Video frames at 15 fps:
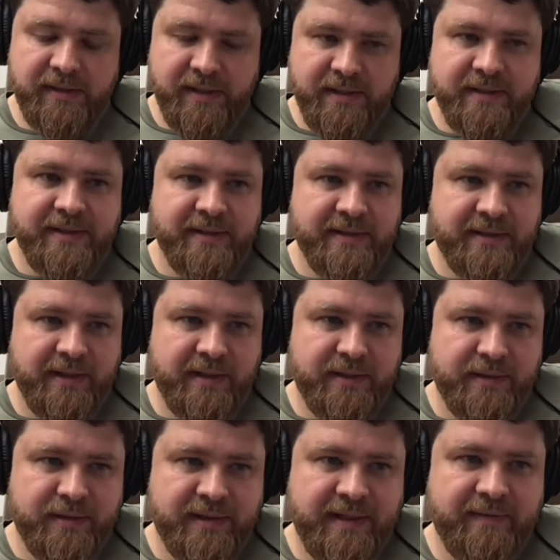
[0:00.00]
Yes, they're
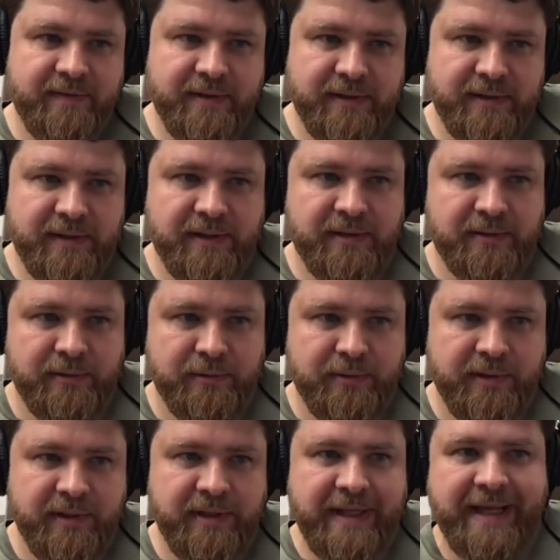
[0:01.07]
definitely
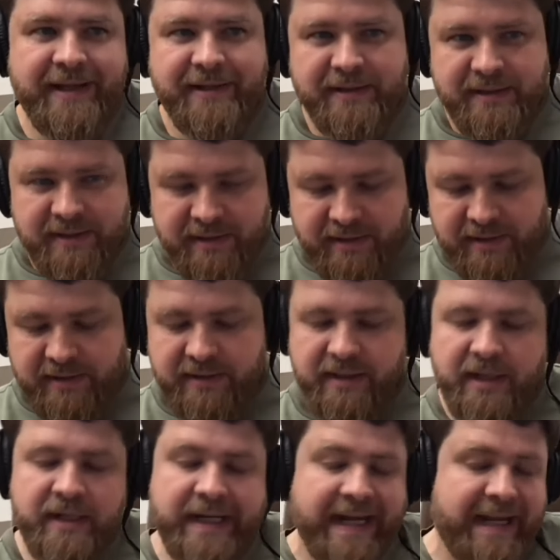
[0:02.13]
looking and
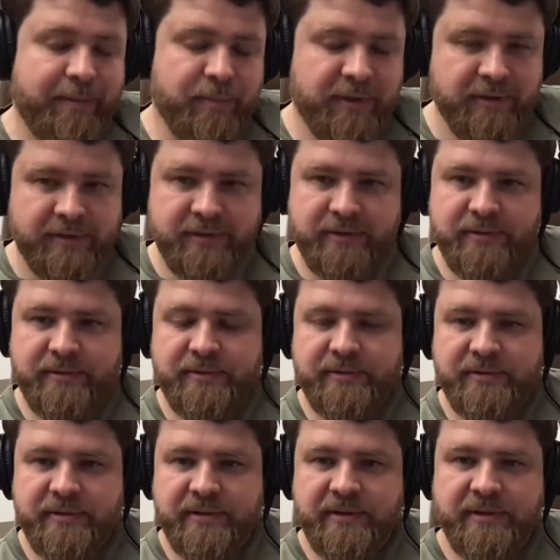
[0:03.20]
are able
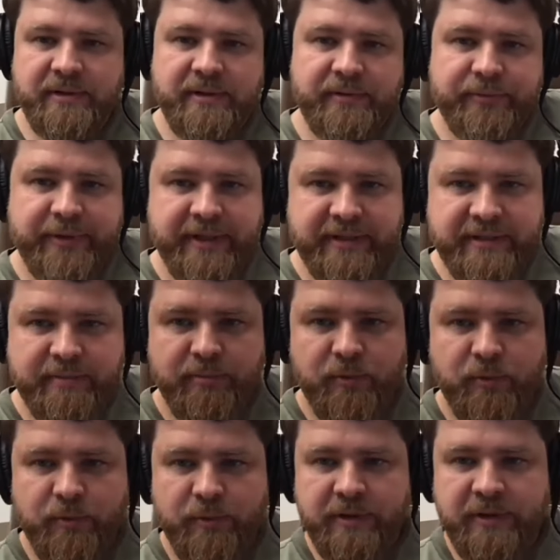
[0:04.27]
to raise
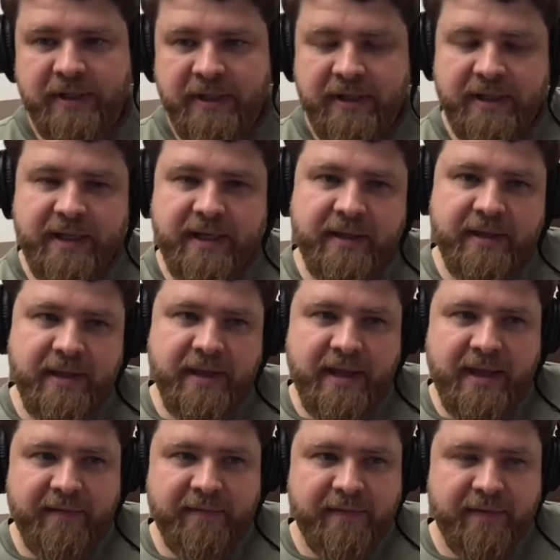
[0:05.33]
more, and they
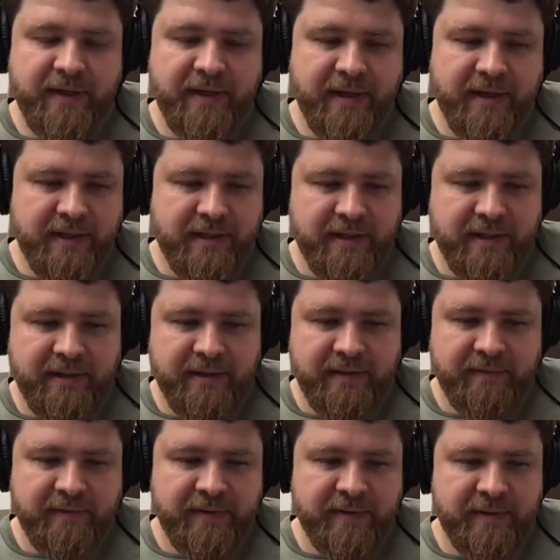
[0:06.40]
have like
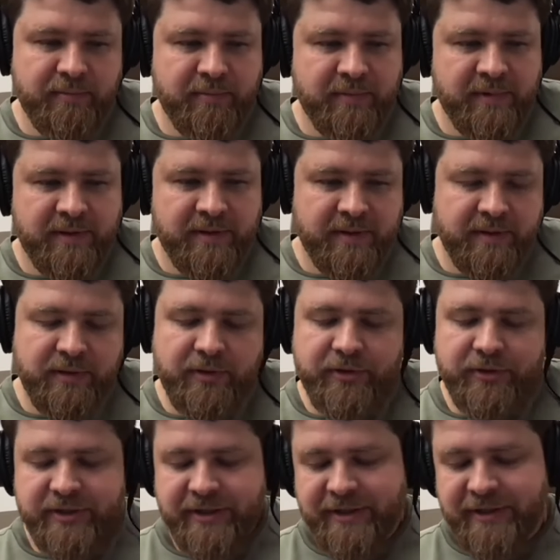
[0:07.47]
even
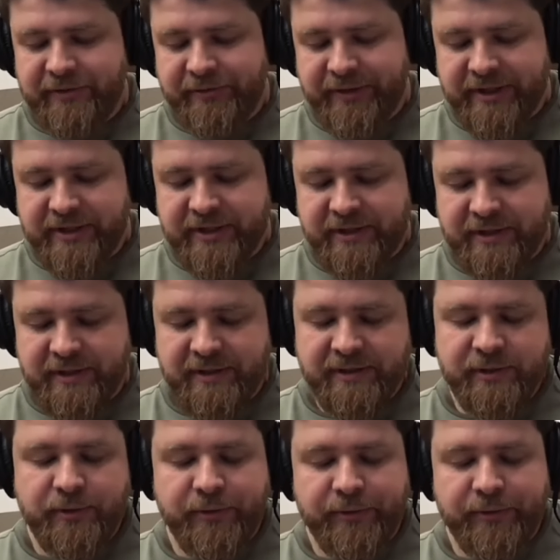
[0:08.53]
large international